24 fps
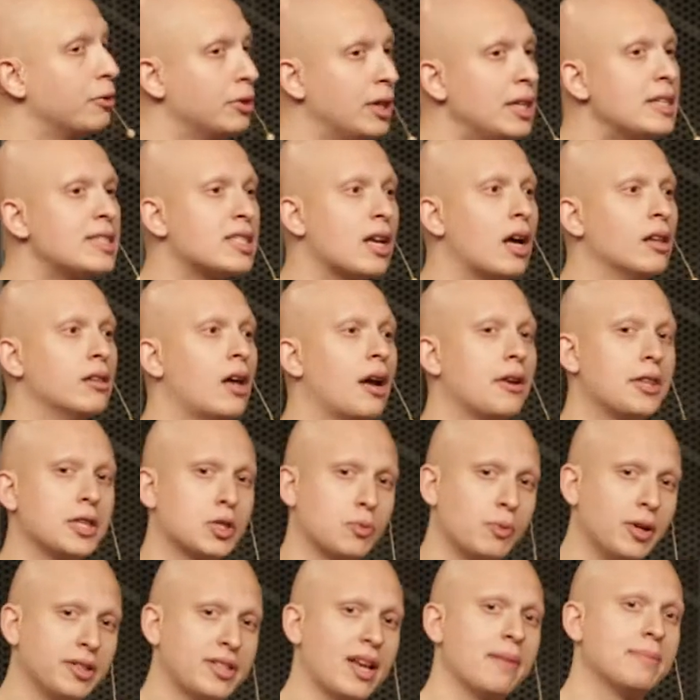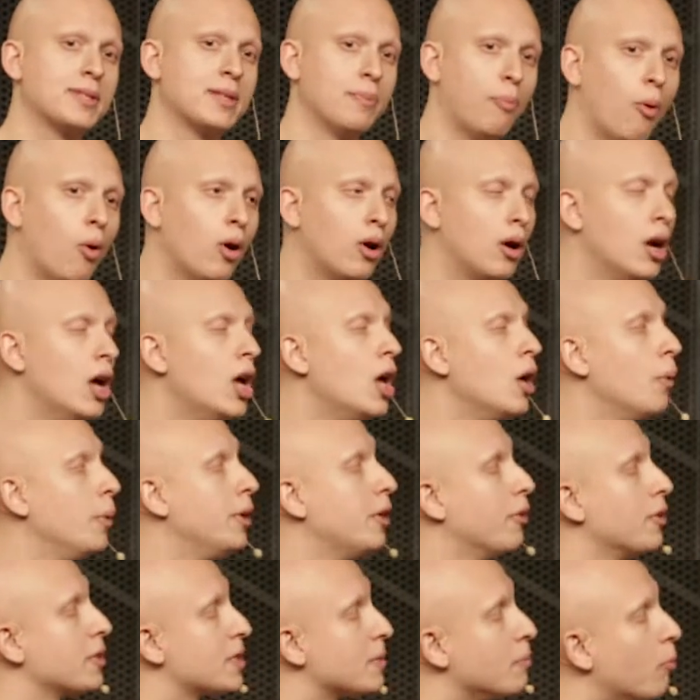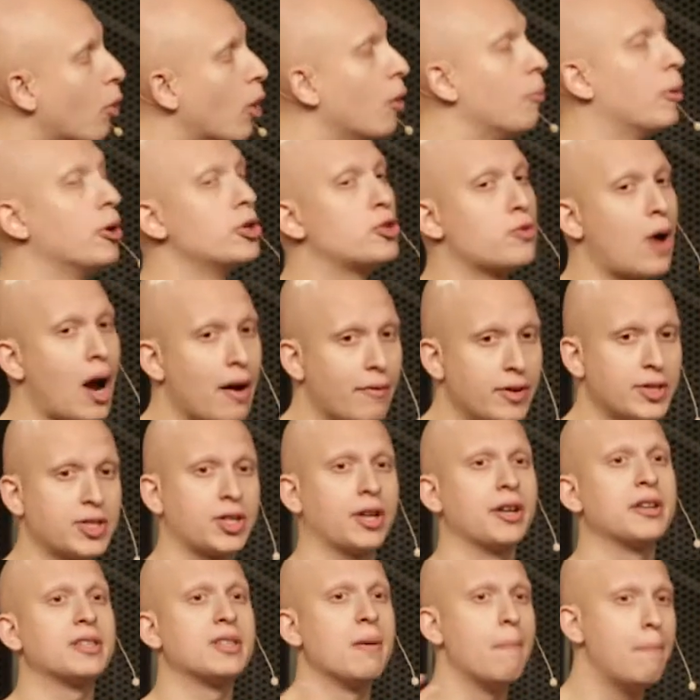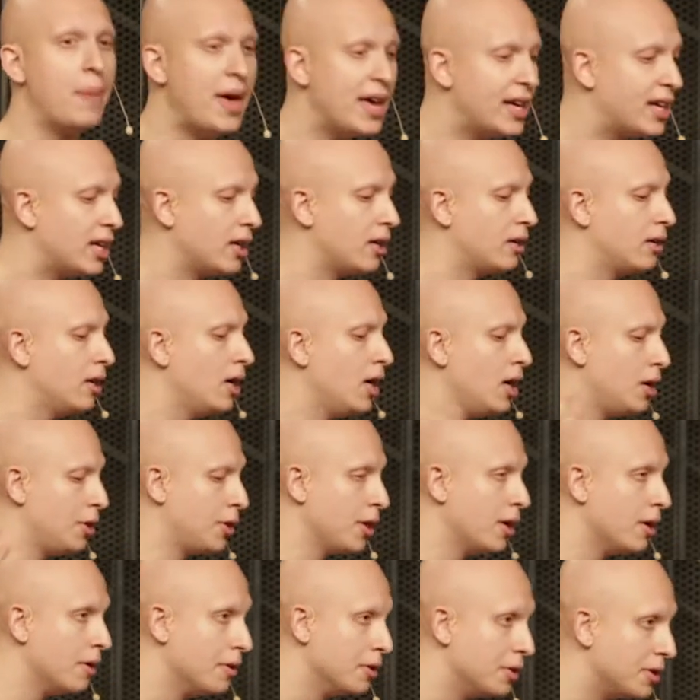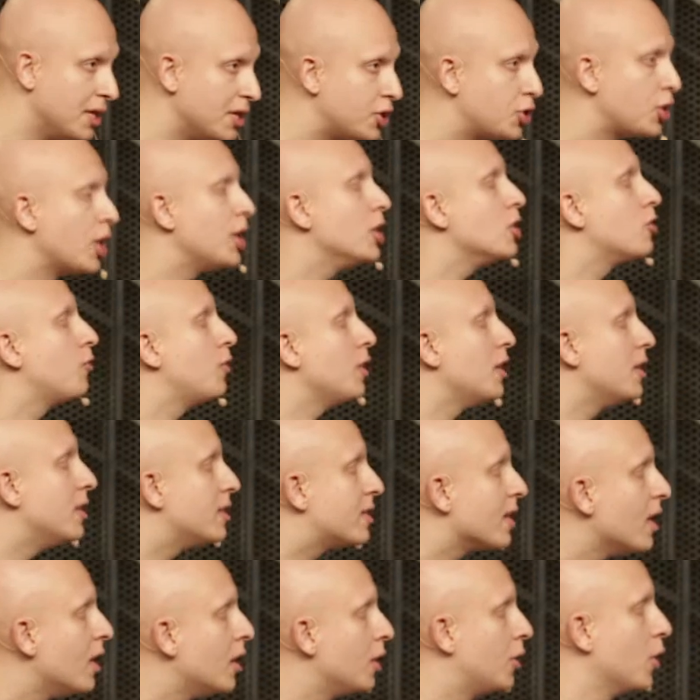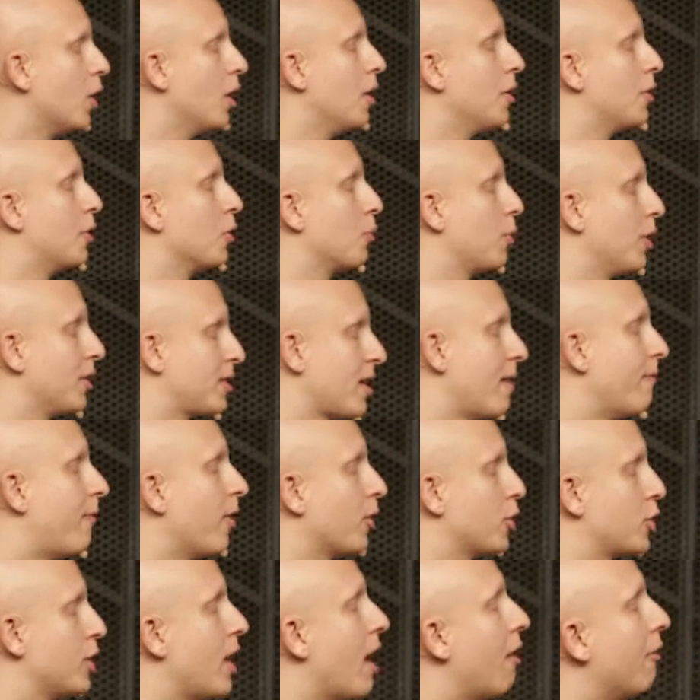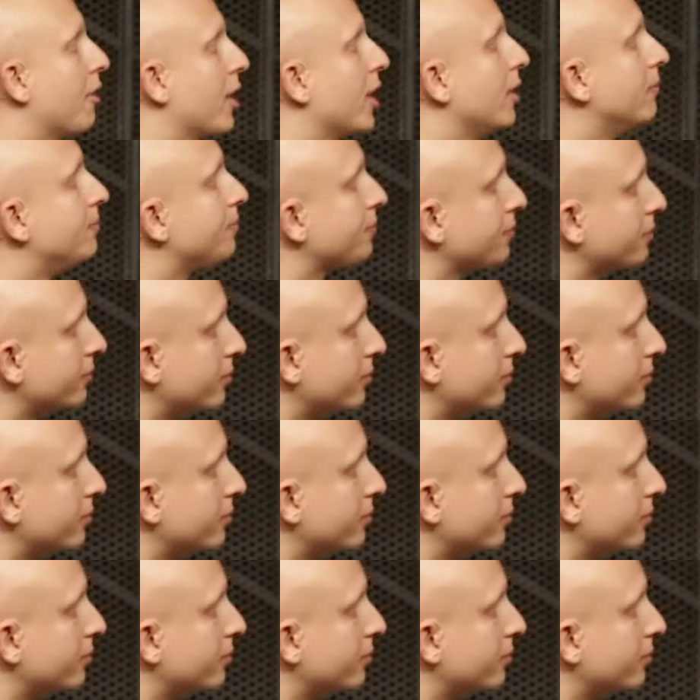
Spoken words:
we released a lot of this real-time support, we noticed more and more drivers starting to bake in these change feeds, the real-time functionality.